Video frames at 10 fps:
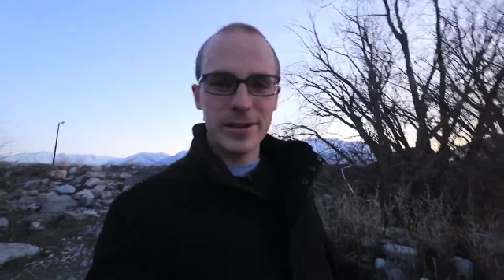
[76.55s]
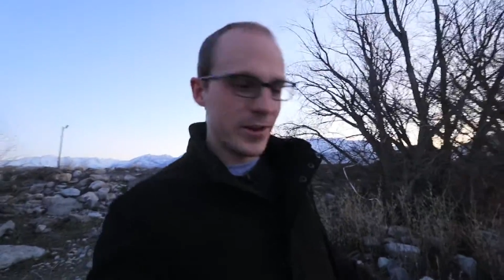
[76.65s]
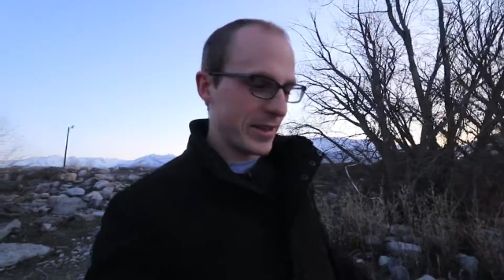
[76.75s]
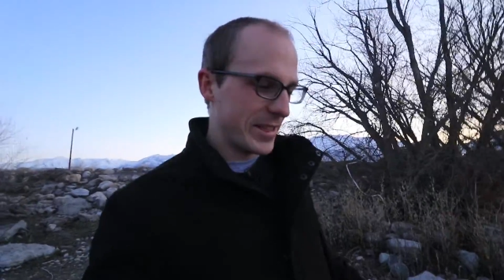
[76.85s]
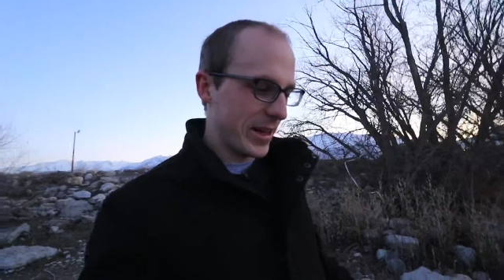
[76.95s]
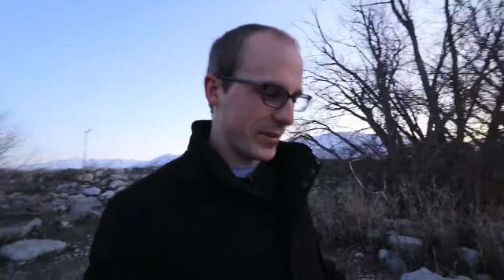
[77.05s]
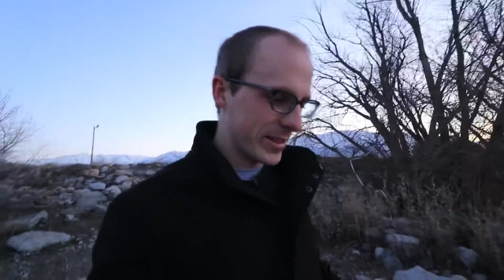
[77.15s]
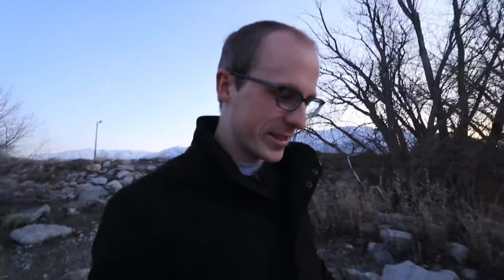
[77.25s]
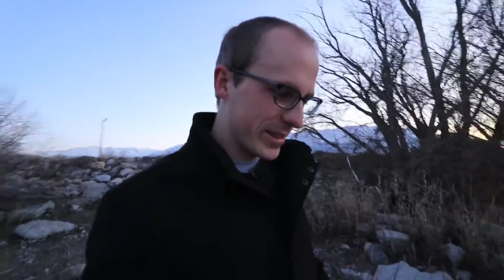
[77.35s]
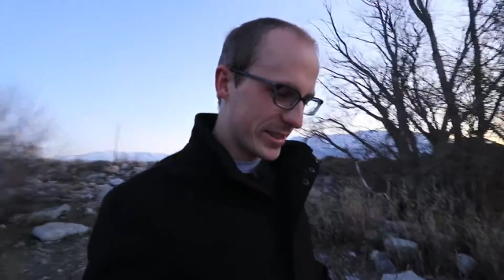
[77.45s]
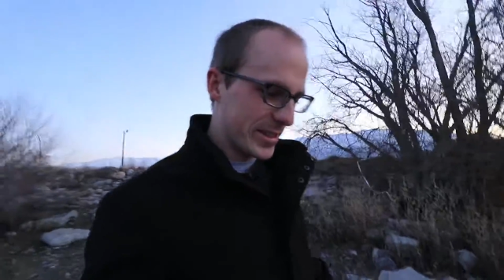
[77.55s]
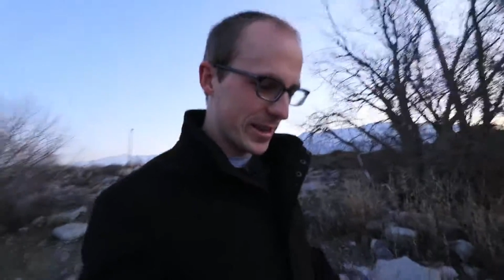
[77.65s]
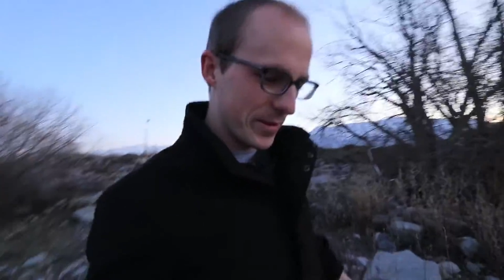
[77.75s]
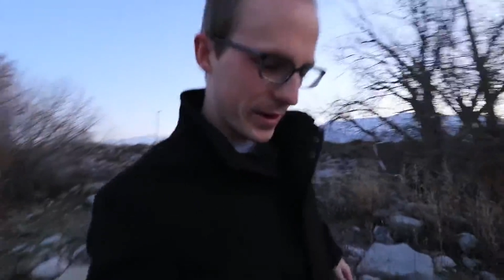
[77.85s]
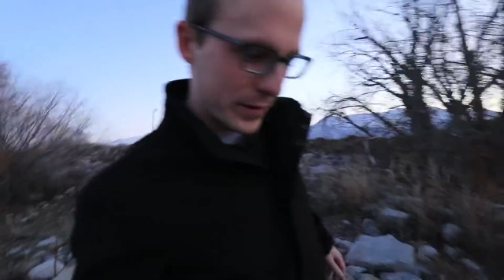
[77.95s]
do to salvage this
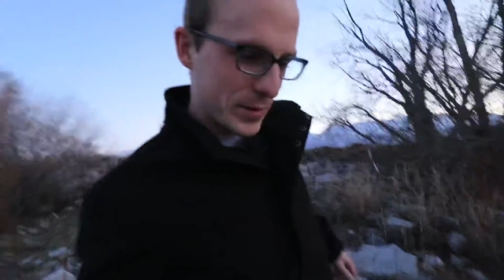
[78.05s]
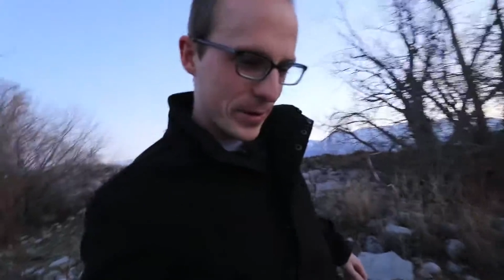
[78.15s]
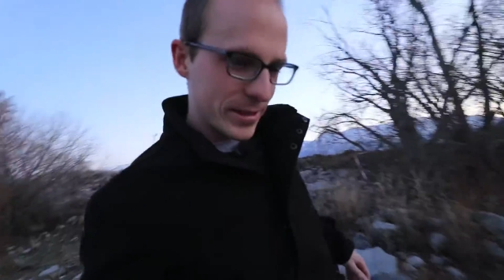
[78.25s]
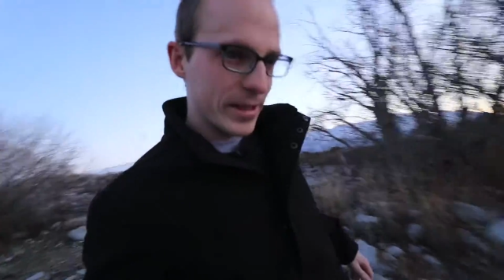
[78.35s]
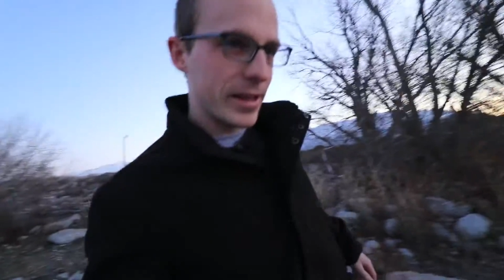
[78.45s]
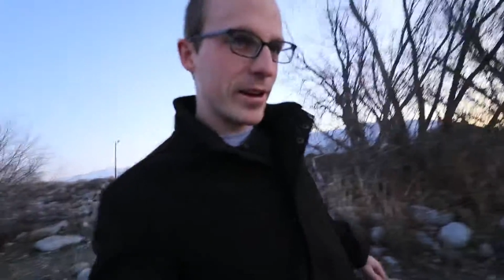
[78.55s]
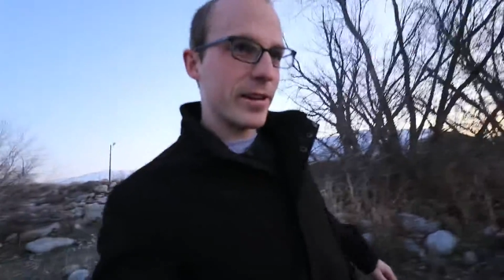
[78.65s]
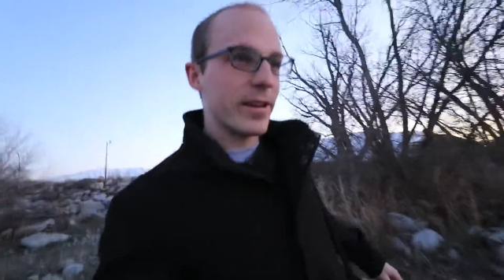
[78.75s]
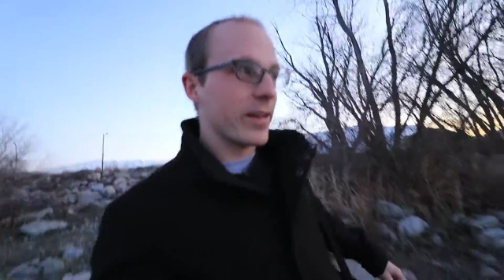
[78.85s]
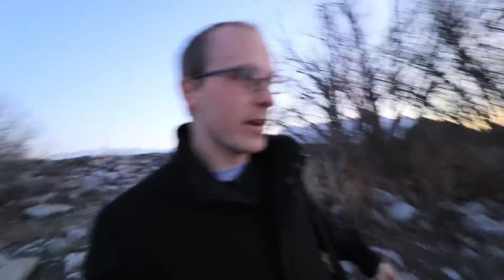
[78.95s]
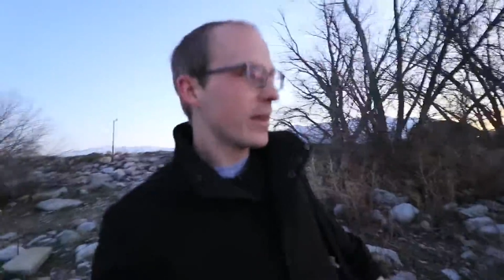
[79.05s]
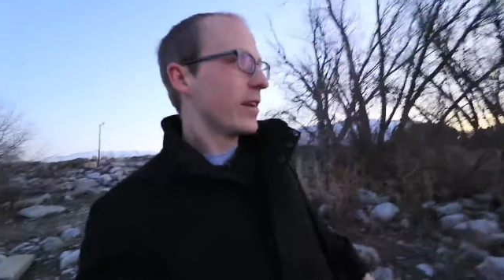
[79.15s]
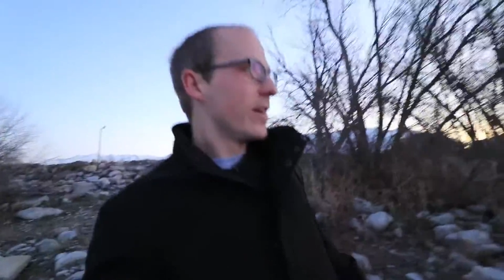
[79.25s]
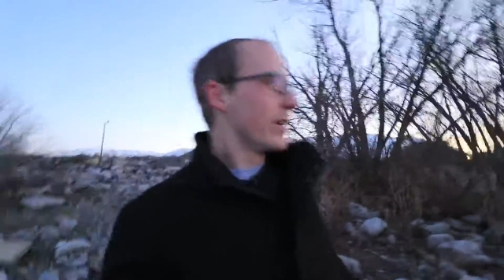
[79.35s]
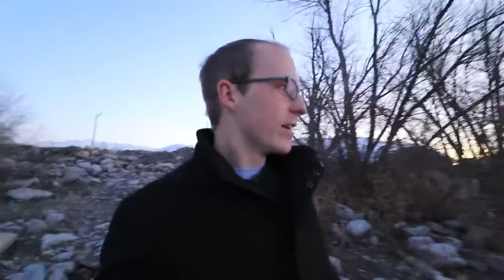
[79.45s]
time that I've spent to get out here
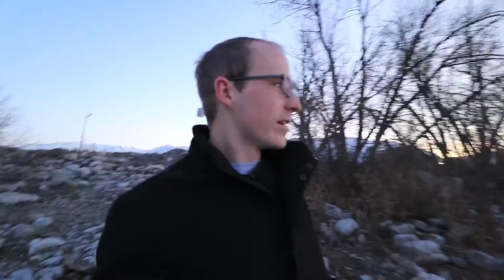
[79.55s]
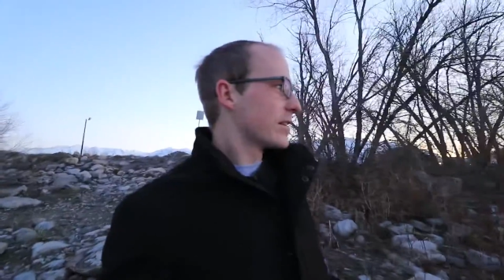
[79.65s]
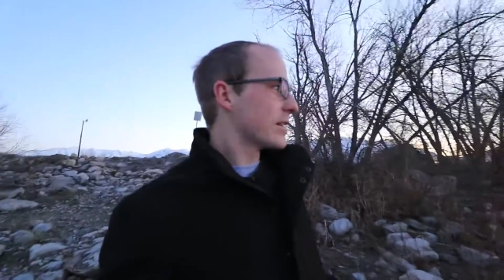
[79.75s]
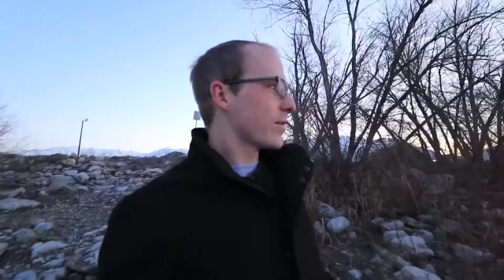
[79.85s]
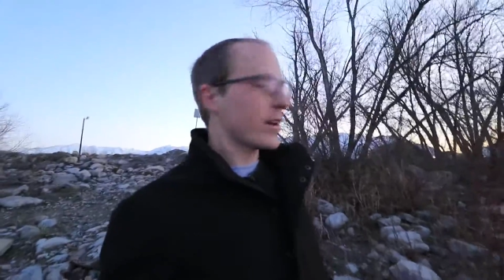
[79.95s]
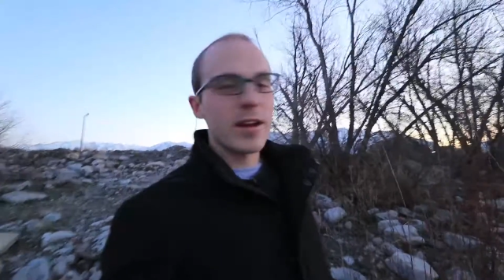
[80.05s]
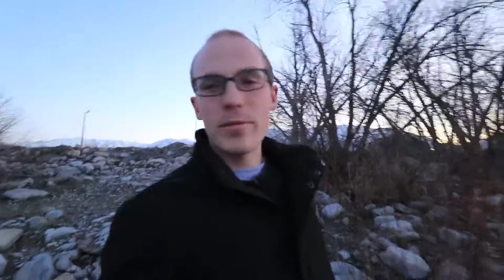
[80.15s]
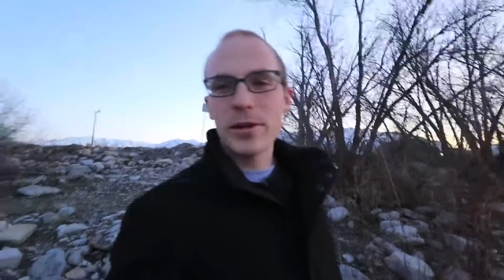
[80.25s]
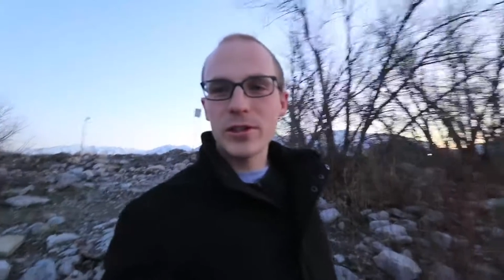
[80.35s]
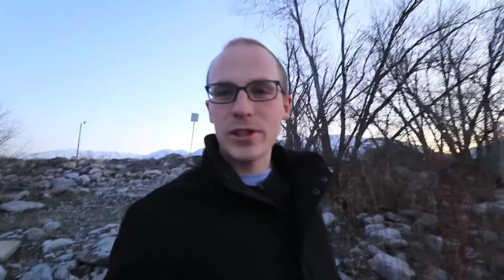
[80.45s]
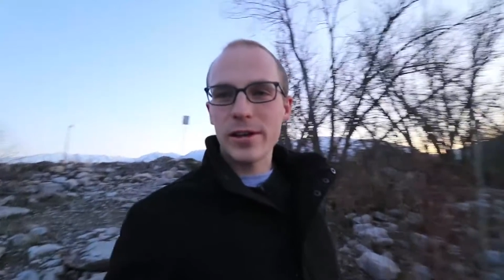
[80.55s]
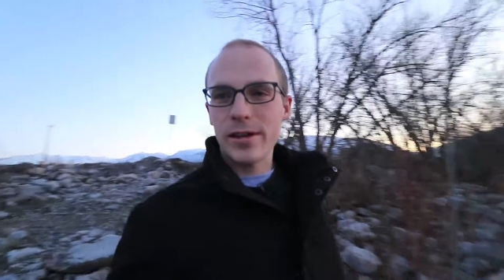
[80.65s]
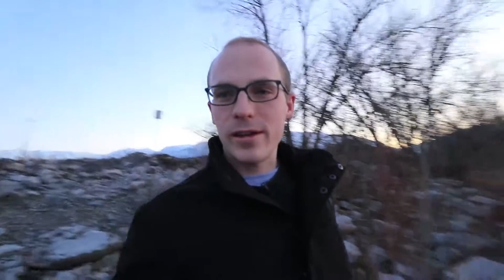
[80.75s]
and see what kind of pictures I can